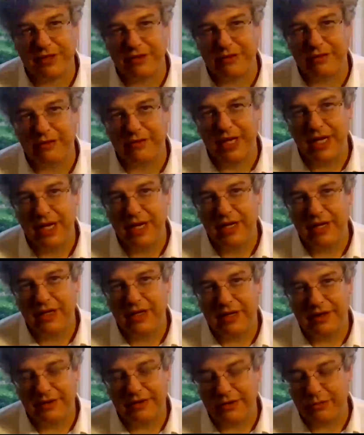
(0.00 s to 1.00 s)
So
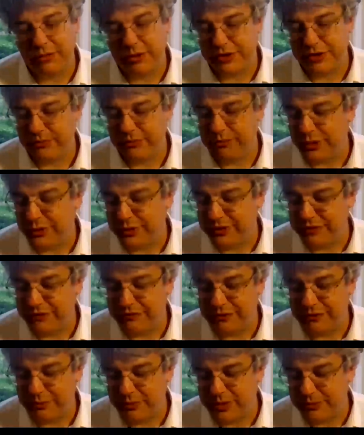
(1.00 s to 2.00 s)
I think what's
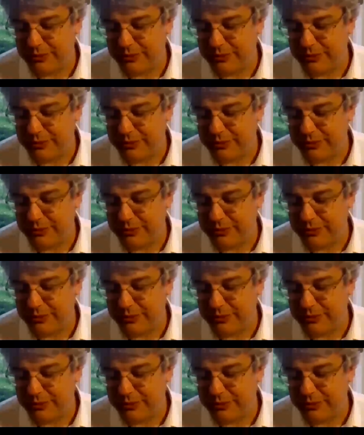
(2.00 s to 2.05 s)
important